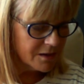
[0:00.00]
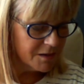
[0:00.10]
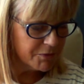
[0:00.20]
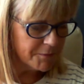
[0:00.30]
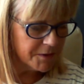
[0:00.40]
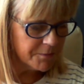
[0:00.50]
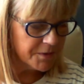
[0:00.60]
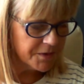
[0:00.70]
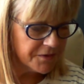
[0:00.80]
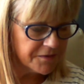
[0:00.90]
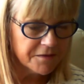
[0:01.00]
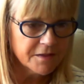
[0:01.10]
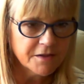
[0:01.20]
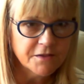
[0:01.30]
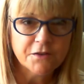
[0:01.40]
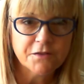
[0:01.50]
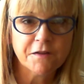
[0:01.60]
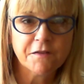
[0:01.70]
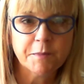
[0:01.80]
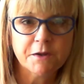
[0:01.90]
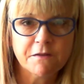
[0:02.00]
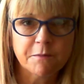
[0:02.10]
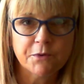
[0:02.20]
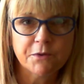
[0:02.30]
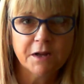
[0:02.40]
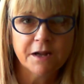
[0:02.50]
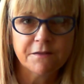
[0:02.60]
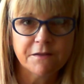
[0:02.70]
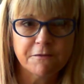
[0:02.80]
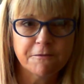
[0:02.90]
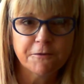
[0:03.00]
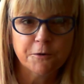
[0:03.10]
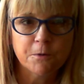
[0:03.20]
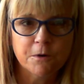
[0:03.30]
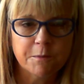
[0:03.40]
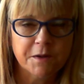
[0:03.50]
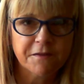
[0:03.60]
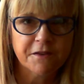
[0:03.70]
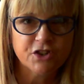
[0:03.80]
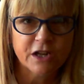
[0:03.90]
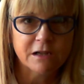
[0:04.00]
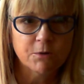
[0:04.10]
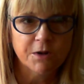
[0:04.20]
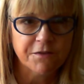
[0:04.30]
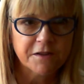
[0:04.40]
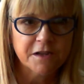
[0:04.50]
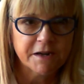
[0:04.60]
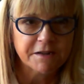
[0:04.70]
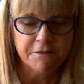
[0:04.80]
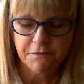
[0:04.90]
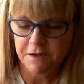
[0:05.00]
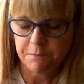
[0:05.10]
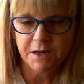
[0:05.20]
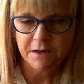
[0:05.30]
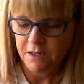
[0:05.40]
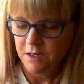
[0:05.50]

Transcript: problem with the non-disposable hand and foot warmers, the gel ones that you activate by